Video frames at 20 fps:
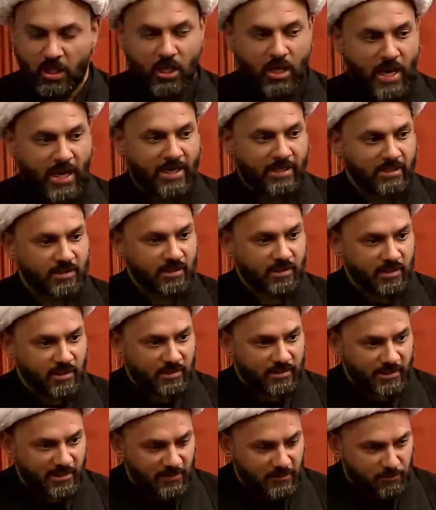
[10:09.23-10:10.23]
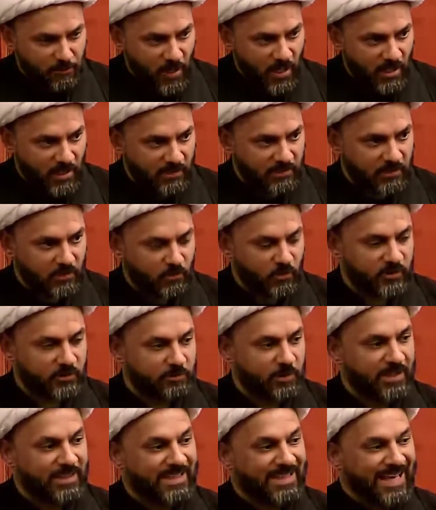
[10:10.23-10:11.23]
and this person was
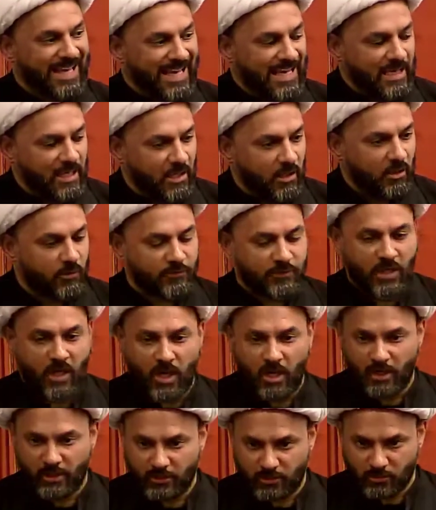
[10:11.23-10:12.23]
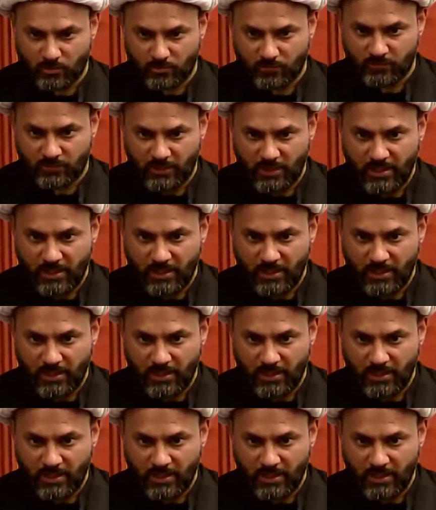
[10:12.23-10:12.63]
speaking ill of their idols.